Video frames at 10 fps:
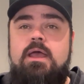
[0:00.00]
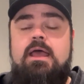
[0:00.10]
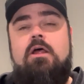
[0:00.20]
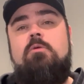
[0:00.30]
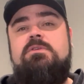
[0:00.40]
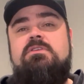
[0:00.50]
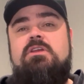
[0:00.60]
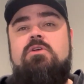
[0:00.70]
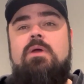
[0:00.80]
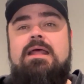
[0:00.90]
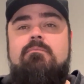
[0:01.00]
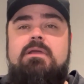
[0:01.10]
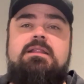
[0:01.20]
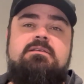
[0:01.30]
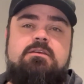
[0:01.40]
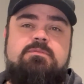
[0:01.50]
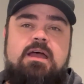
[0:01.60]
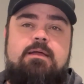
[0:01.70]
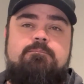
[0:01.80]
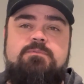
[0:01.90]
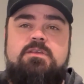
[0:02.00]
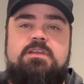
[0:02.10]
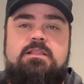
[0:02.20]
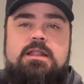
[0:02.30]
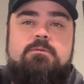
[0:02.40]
And I hope to see you at a meeting sometime. See you later.